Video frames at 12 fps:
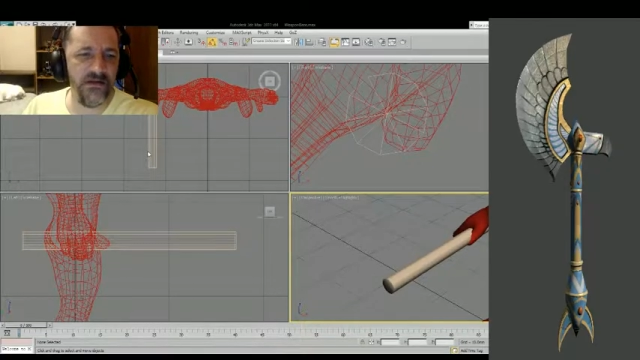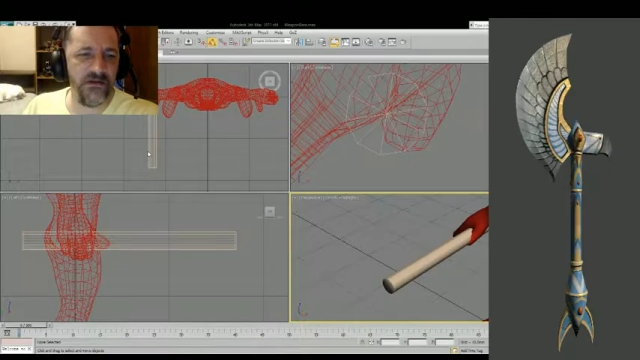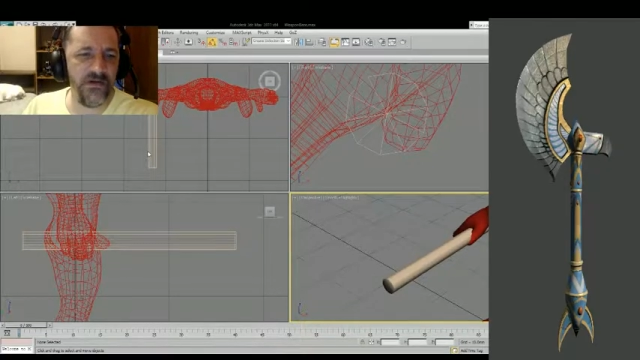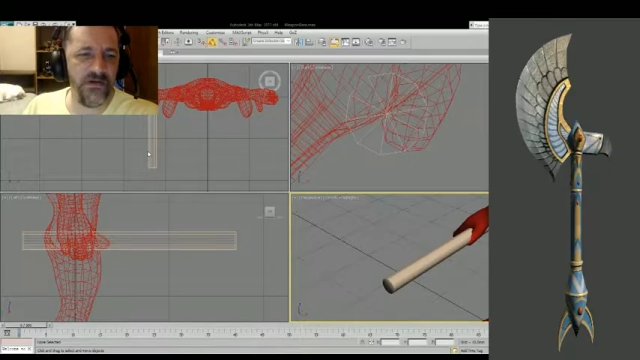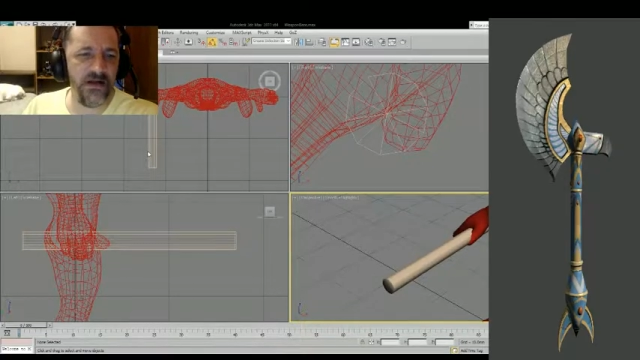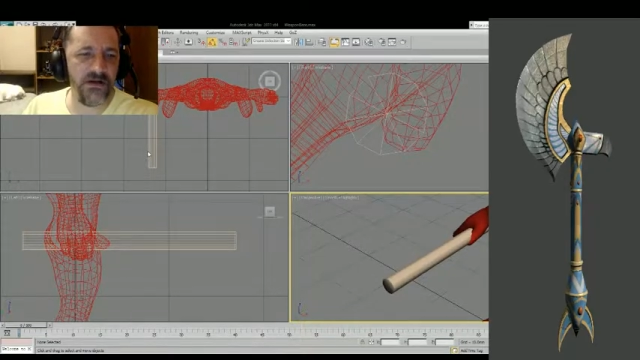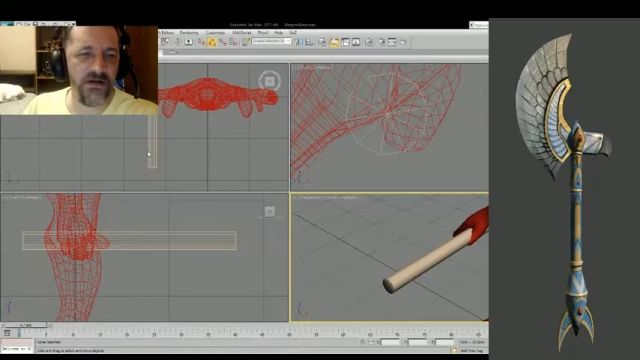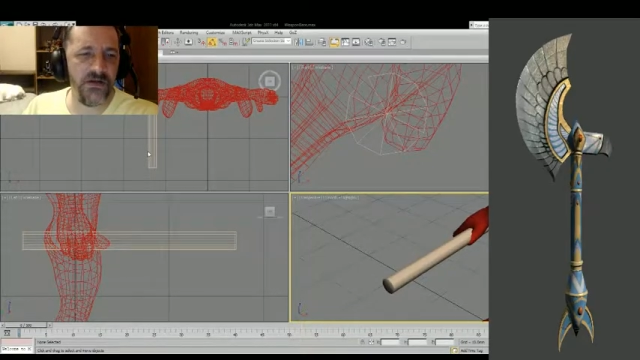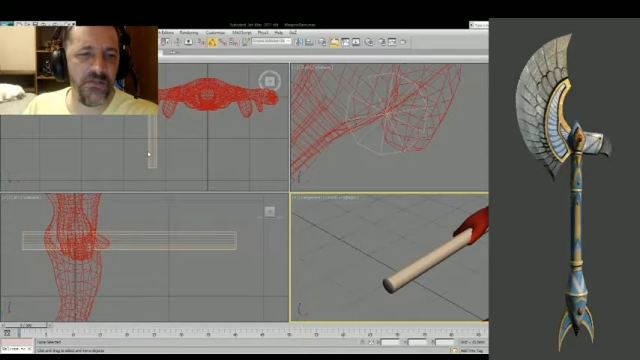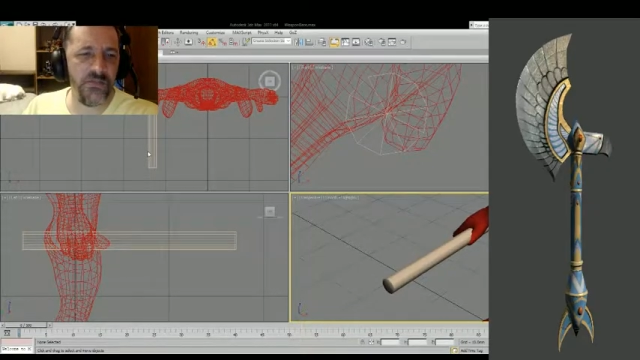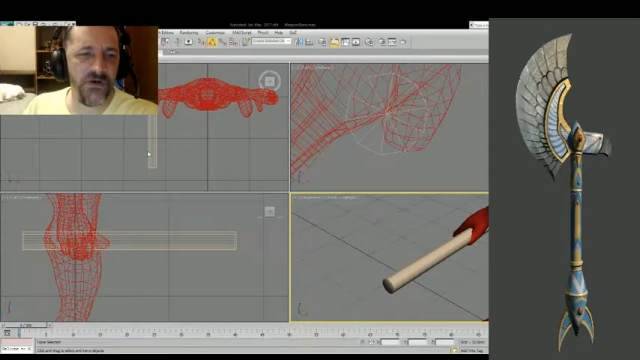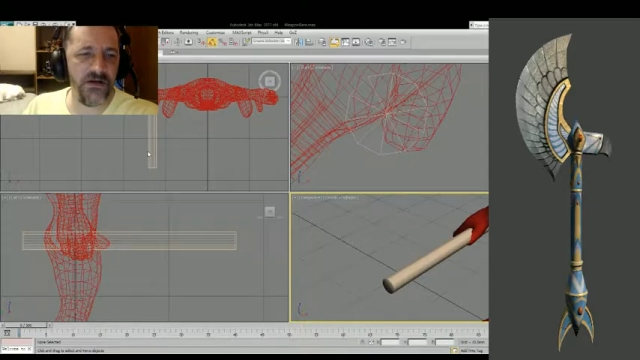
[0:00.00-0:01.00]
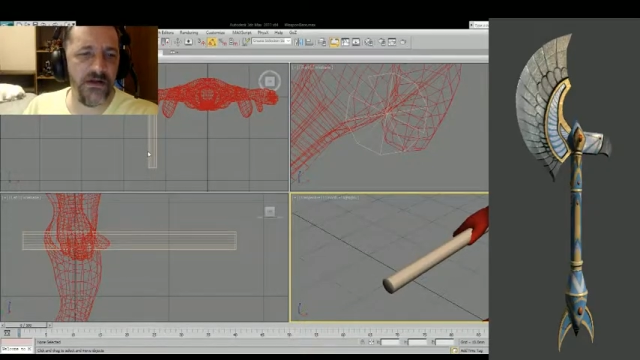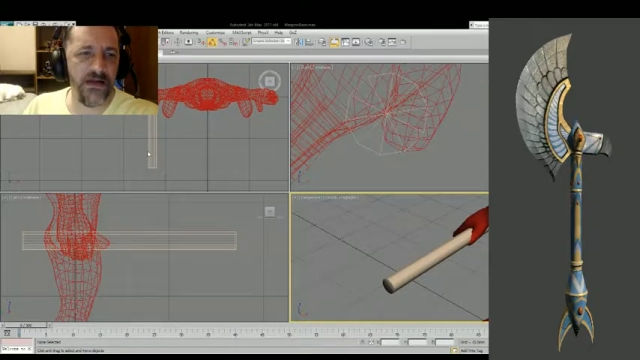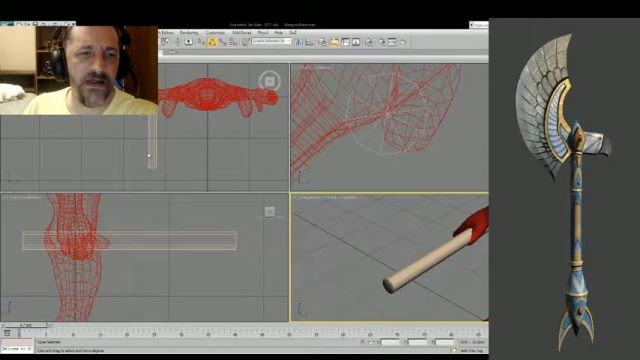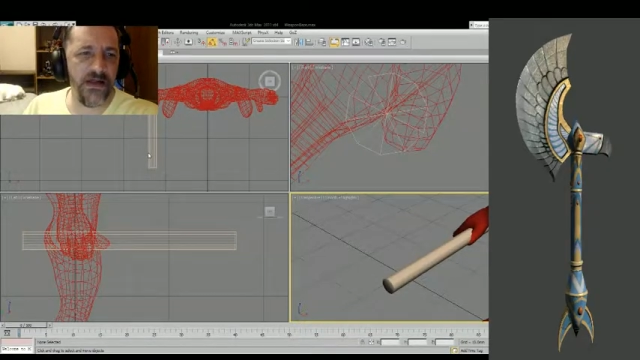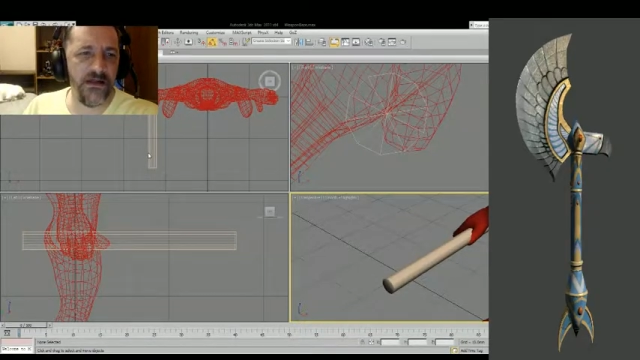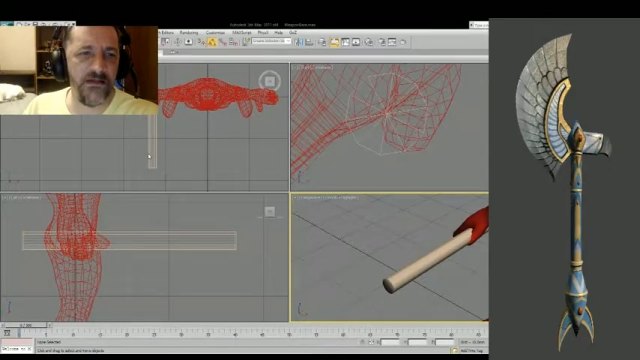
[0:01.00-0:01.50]
to actually work
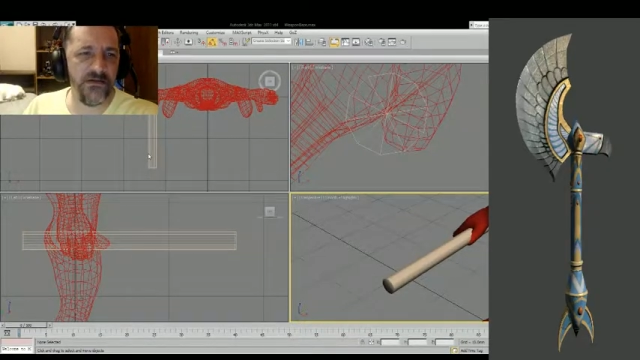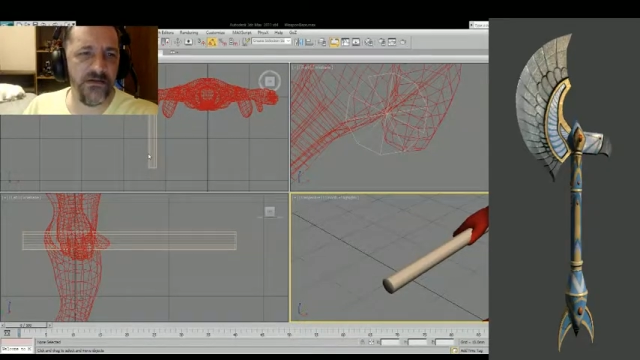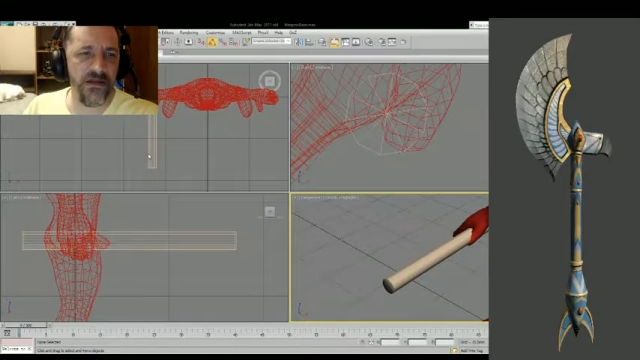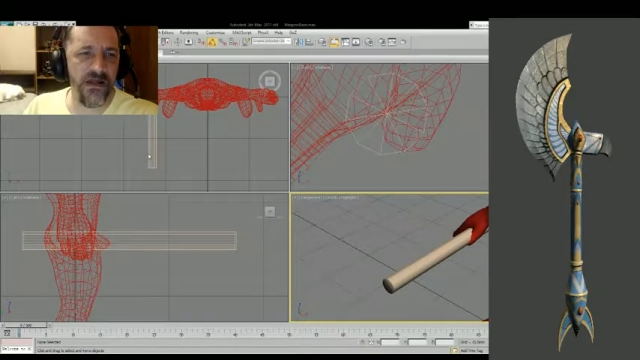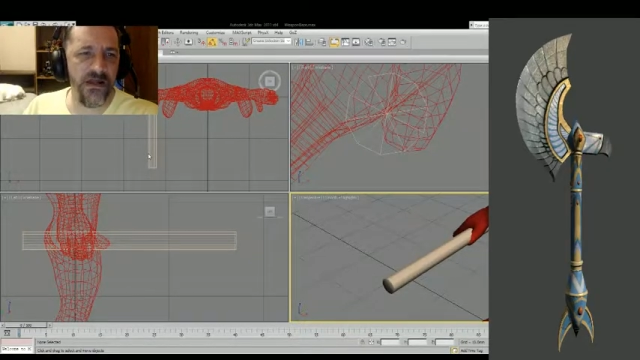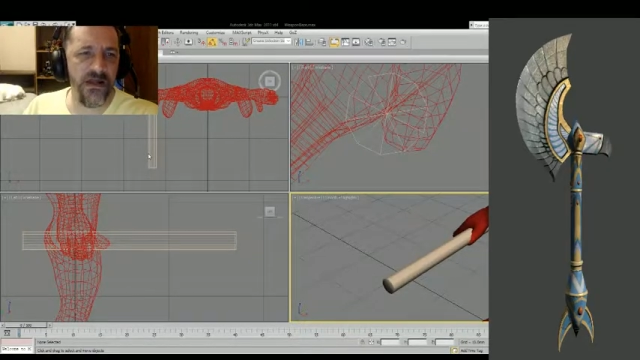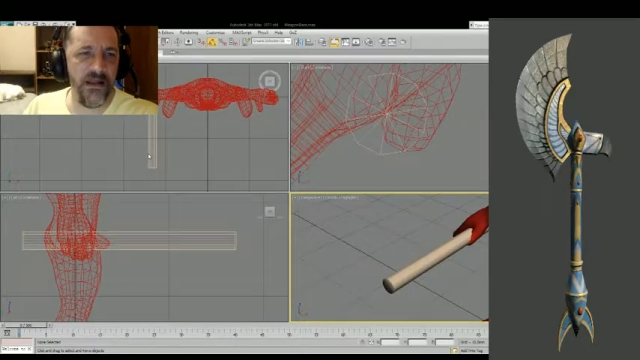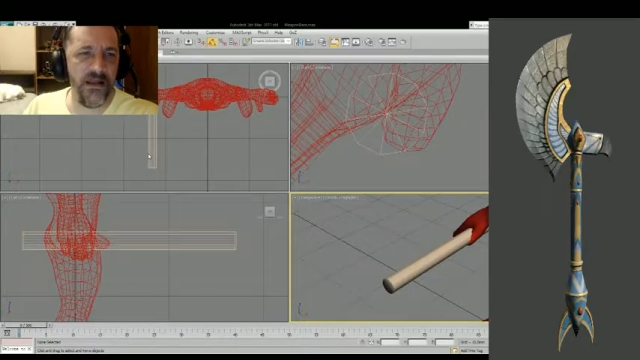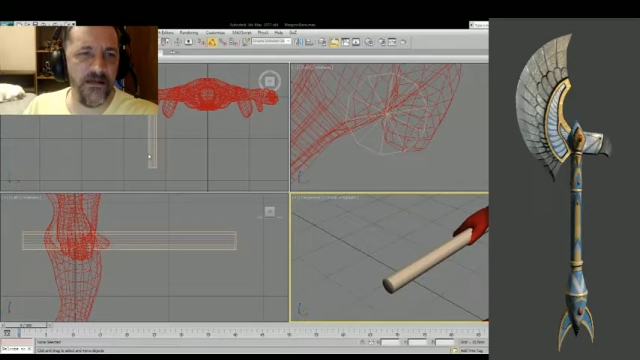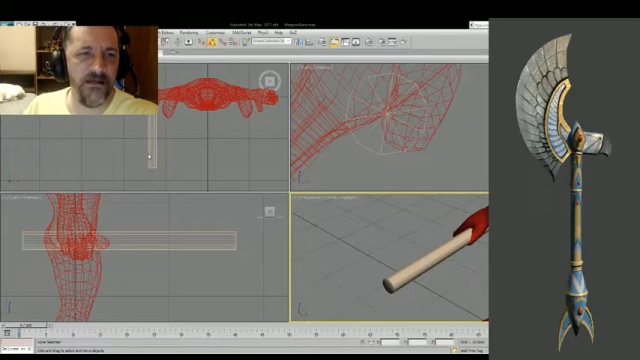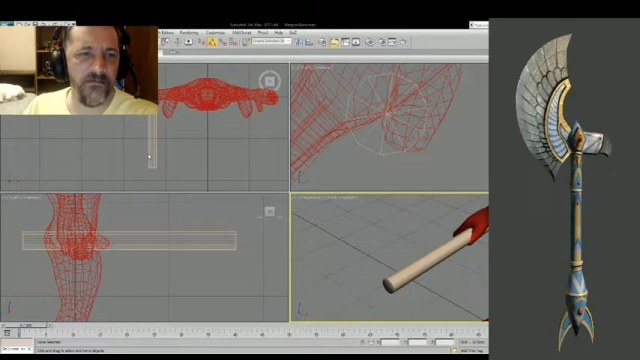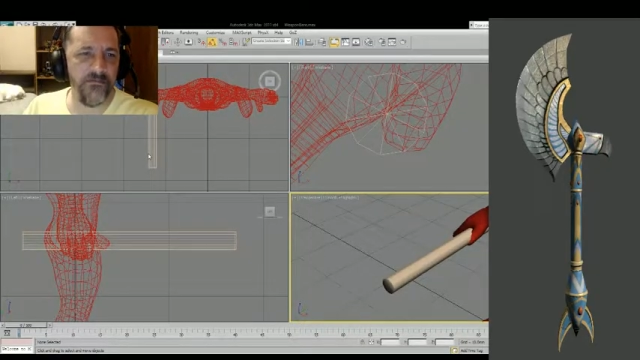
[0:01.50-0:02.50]
as a,